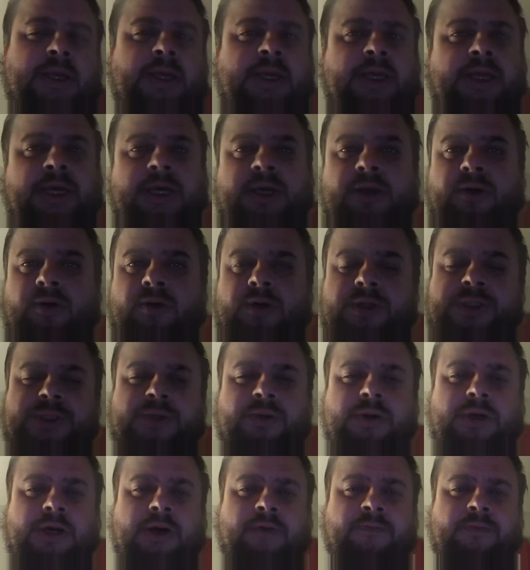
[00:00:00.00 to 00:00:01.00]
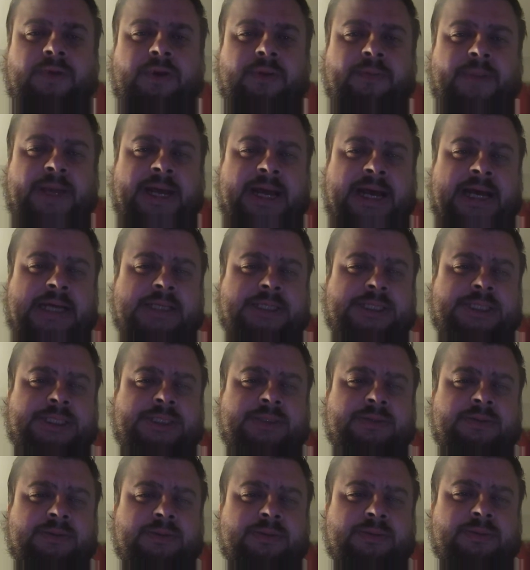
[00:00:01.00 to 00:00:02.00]
He could also cover the
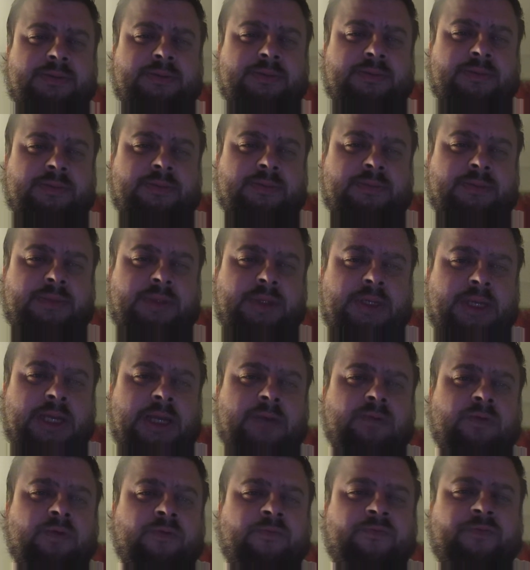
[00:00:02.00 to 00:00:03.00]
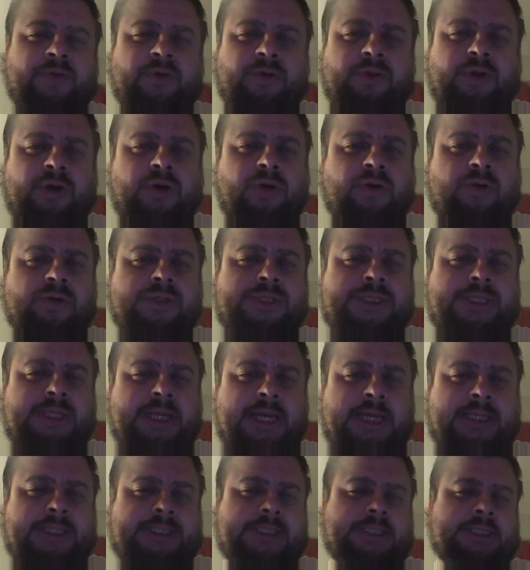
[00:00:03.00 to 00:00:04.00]
pass and will fill the holes
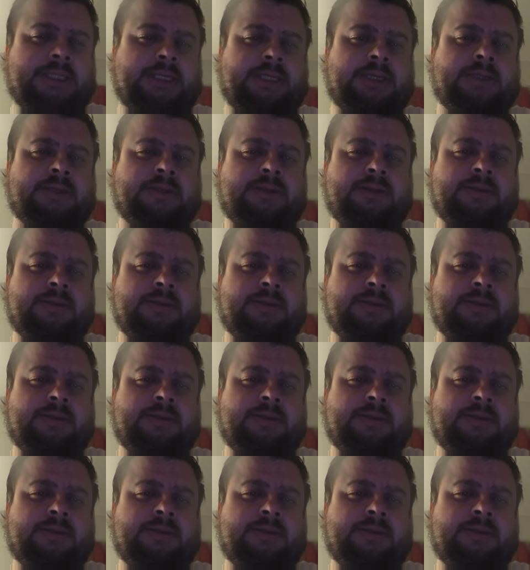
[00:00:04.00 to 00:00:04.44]
nicely.